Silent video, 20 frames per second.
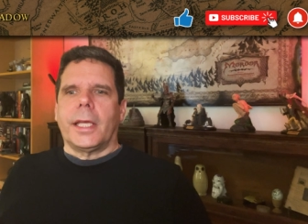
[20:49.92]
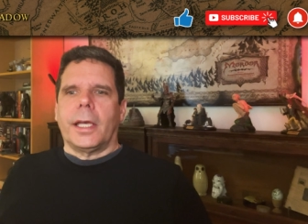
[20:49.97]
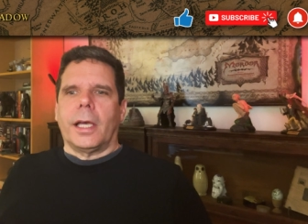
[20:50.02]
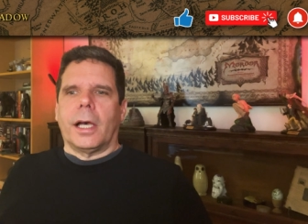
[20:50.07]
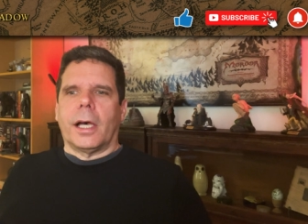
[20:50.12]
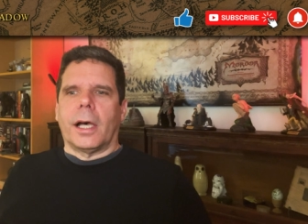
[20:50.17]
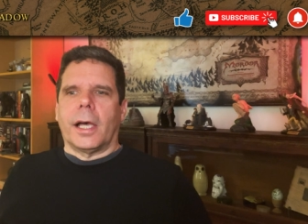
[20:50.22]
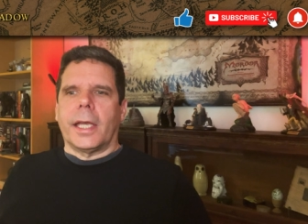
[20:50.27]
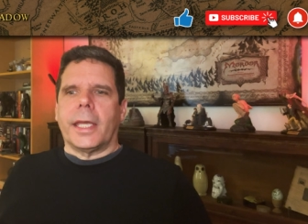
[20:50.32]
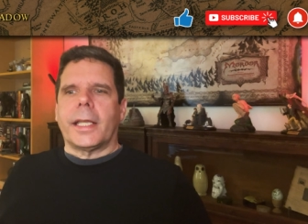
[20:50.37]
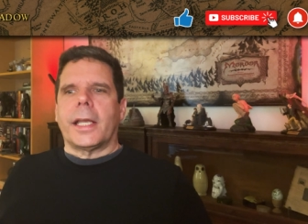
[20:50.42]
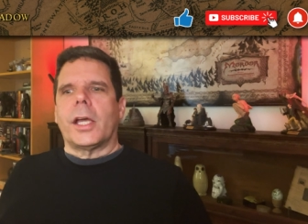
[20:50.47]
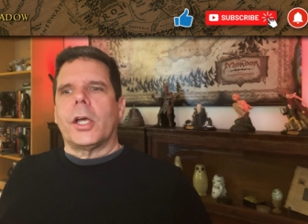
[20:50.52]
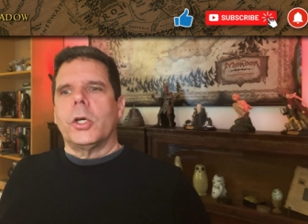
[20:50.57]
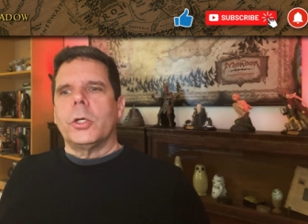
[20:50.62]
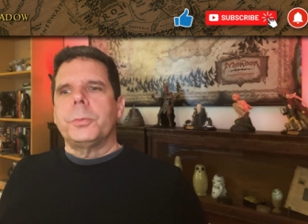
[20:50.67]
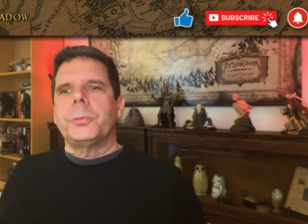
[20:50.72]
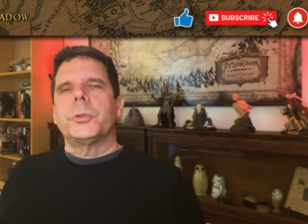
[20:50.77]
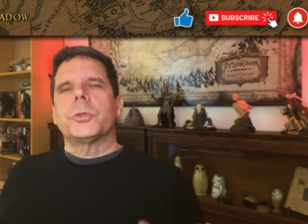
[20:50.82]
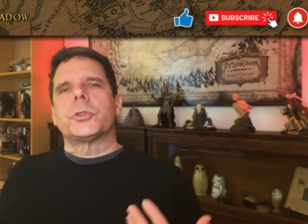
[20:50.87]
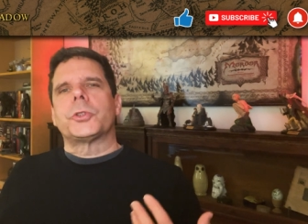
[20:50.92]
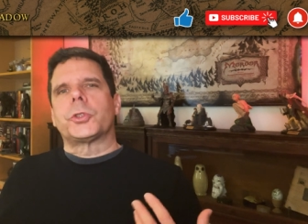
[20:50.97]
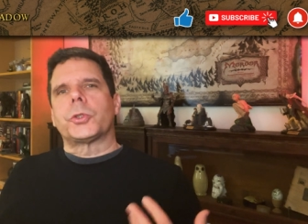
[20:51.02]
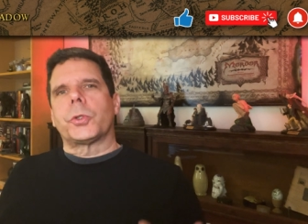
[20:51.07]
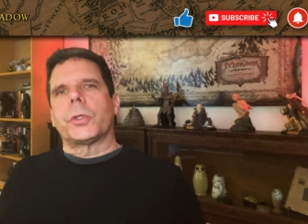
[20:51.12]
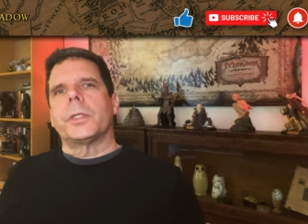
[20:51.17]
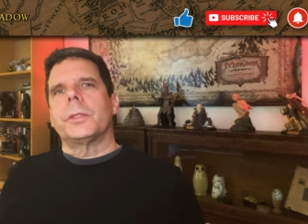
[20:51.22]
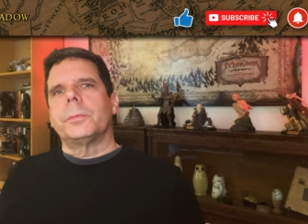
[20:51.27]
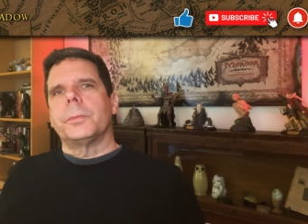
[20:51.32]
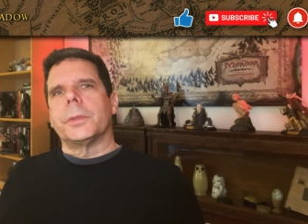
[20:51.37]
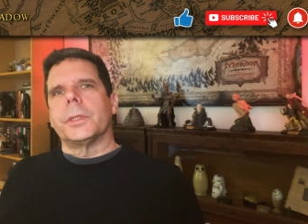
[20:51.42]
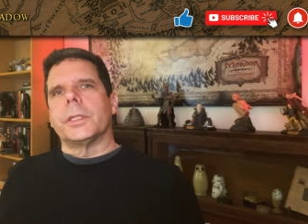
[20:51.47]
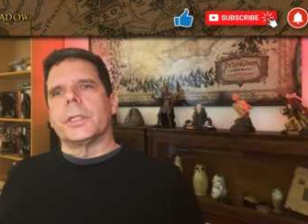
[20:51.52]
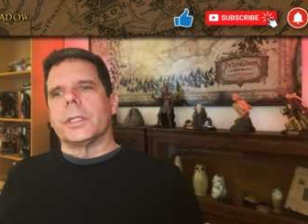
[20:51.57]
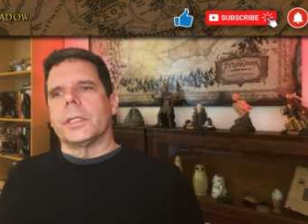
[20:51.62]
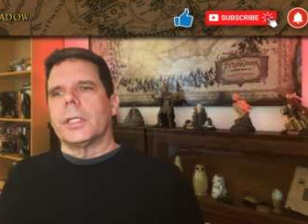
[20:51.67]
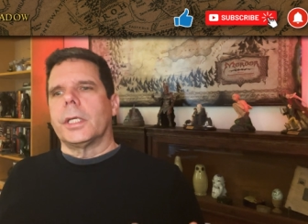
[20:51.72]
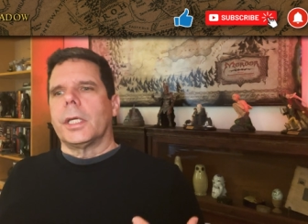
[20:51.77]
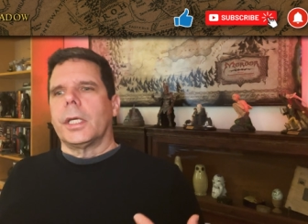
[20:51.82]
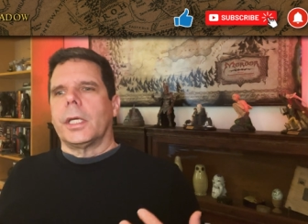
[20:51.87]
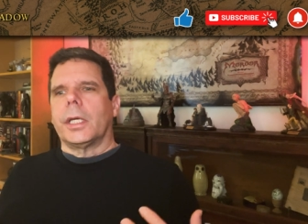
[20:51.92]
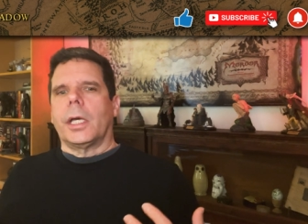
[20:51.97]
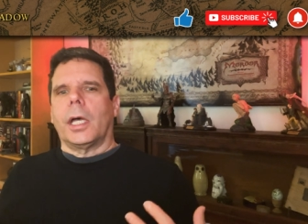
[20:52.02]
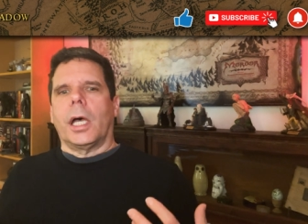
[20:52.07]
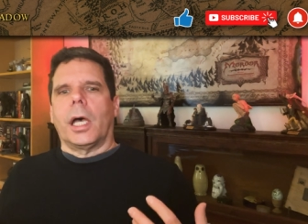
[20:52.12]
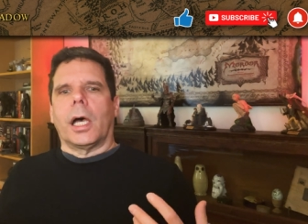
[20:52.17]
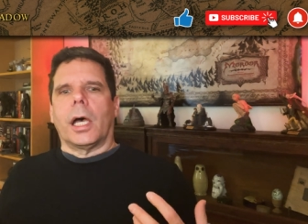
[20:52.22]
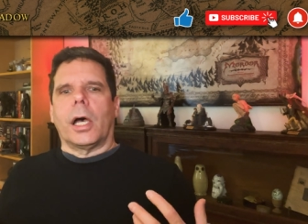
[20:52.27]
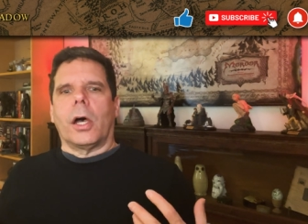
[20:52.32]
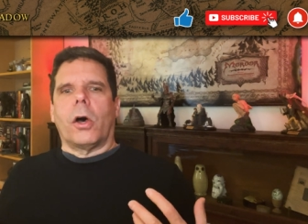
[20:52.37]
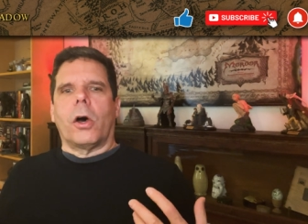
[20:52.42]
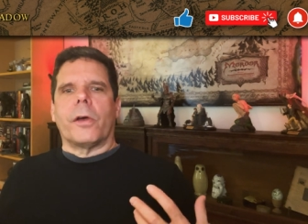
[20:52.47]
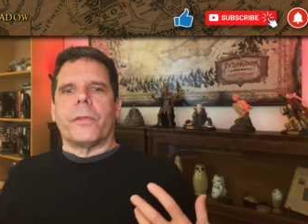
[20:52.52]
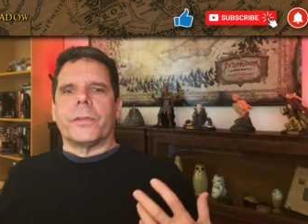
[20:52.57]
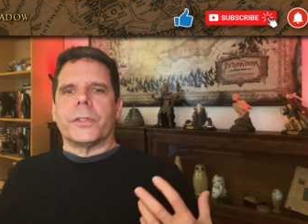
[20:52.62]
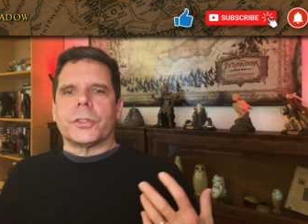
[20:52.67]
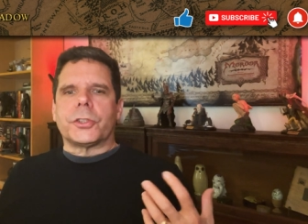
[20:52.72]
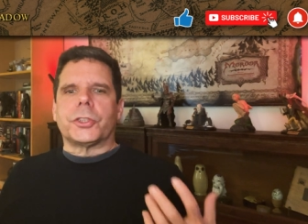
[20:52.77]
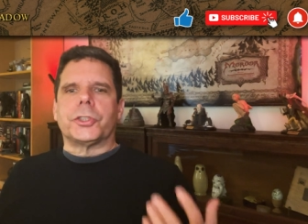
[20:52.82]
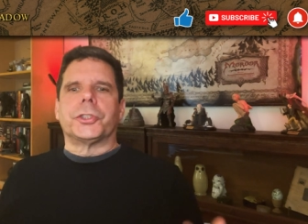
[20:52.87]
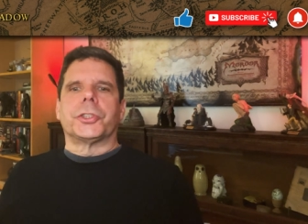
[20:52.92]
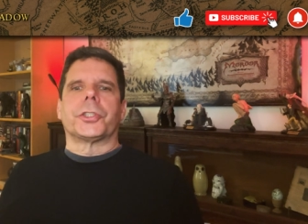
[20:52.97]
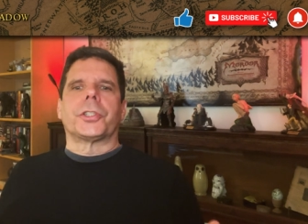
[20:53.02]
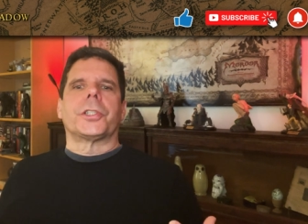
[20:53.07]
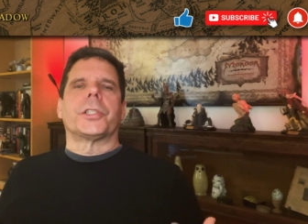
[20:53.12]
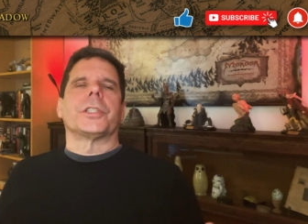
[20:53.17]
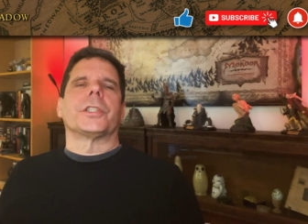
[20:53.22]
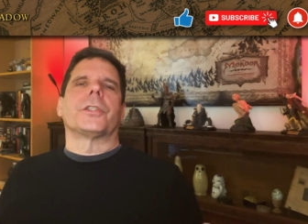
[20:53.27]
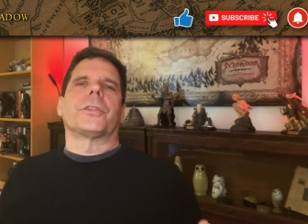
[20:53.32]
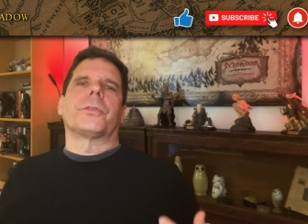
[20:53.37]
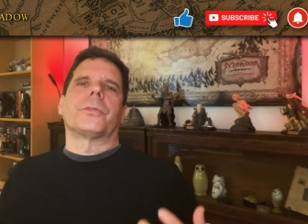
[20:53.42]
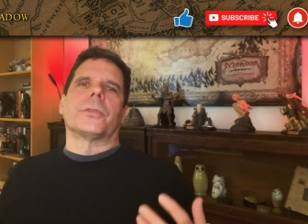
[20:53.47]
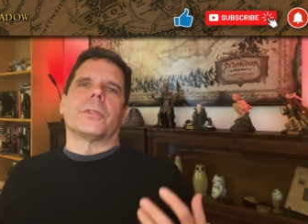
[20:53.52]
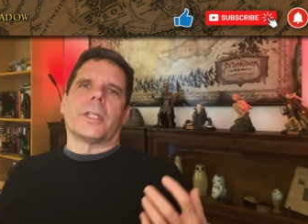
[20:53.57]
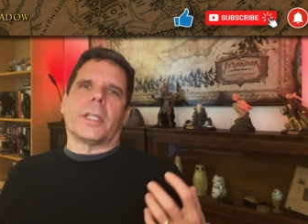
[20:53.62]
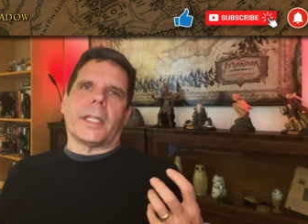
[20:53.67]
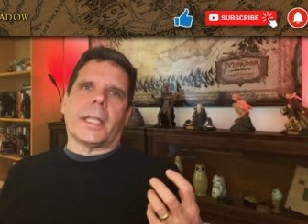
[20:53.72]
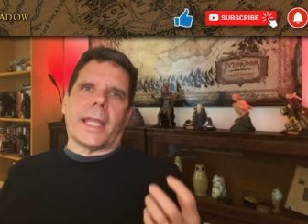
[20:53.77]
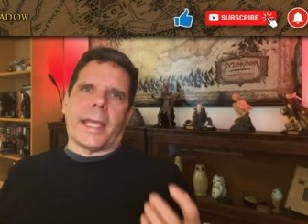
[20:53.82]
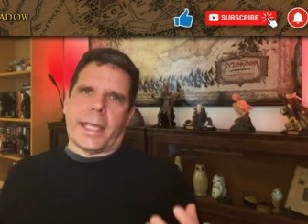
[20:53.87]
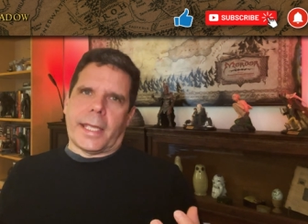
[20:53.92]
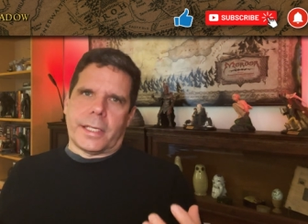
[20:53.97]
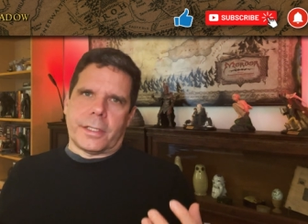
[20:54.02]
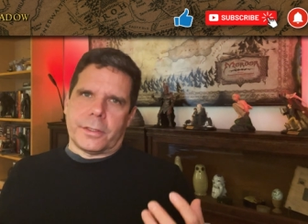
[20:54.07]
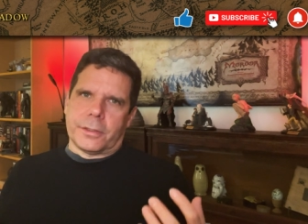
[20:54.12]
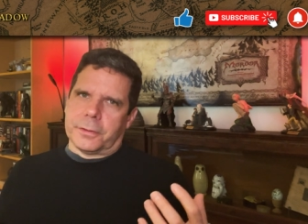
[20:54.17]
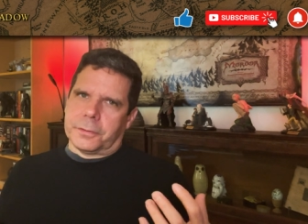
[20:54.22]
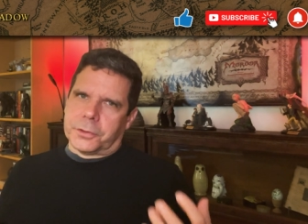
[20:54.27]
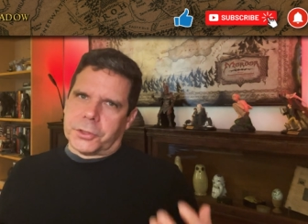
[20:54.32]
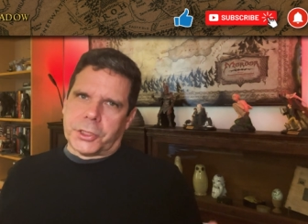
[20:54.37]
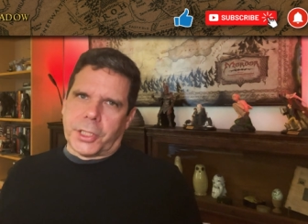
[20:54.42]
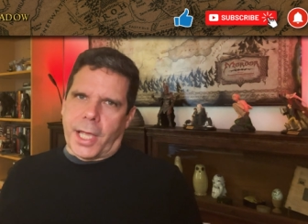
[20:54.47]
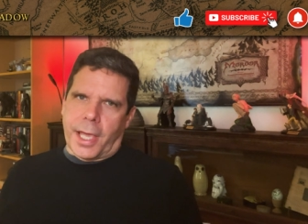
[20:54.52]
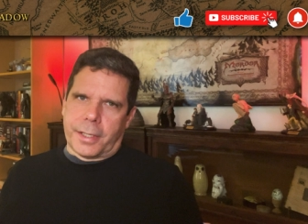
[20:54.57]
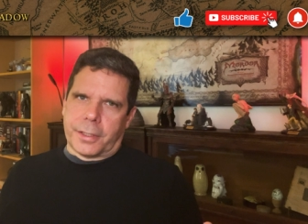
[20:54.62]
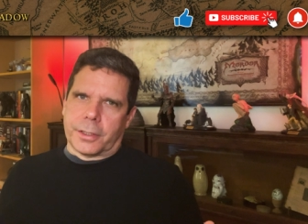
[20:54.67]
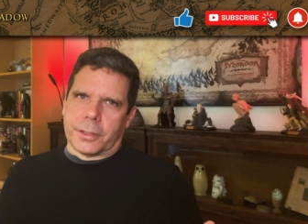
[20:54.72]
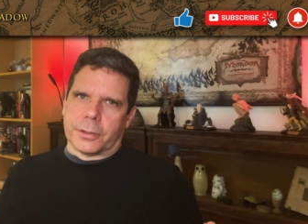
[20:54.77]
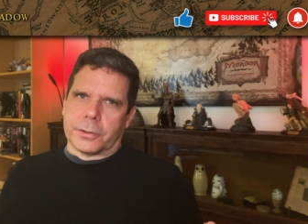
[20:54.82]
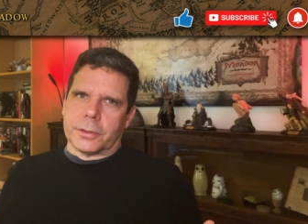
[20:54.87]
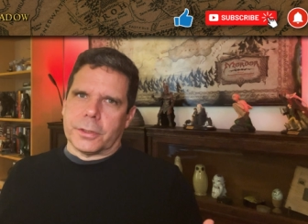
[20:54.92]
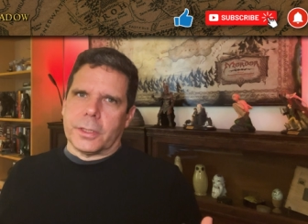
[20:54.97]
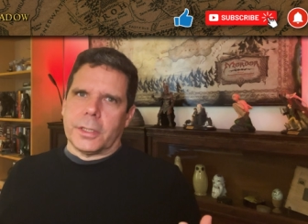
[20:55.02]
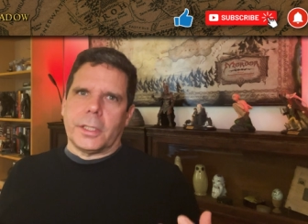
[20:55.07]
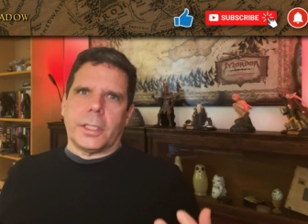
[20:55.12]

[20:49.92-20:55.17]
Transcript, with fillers: uh, and I hope you'll join me uh, on this journey through the land of shadow.